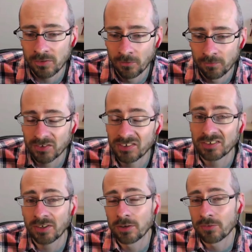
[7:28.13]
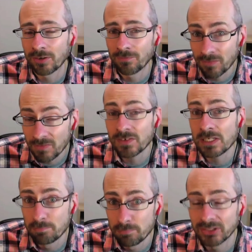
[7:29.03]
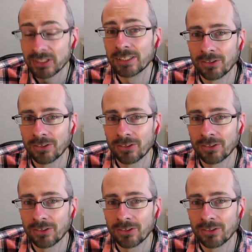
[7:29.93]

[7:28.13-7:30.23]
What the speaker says: over $650 billion